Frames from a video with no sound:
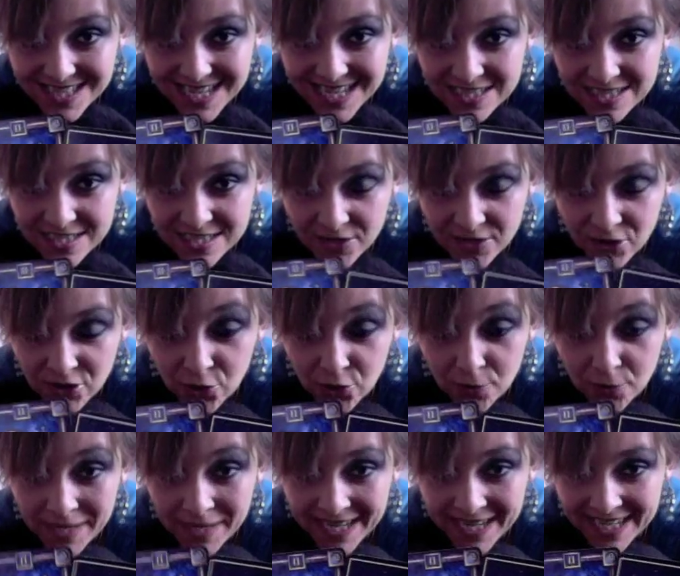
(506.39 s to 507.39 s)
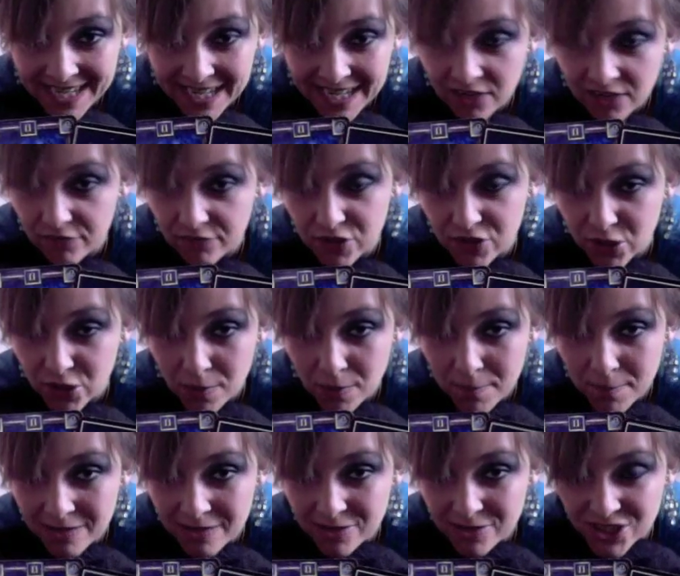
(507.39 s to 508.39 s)
It's a new beginning of new
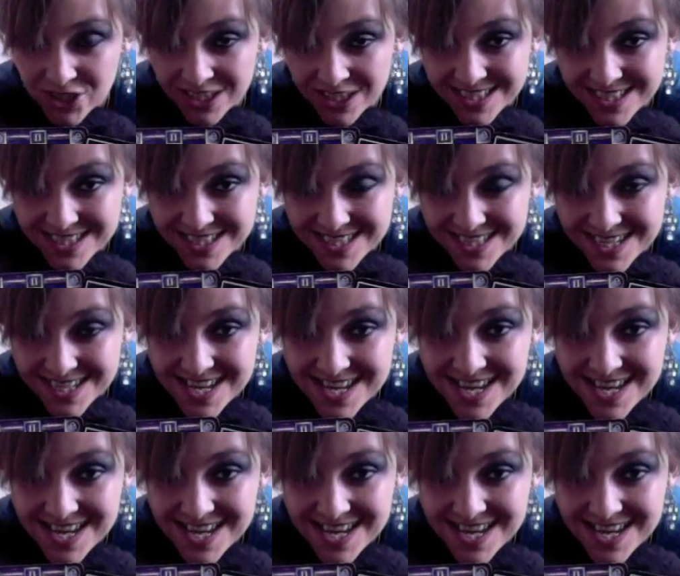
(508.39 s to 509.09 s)
emotions,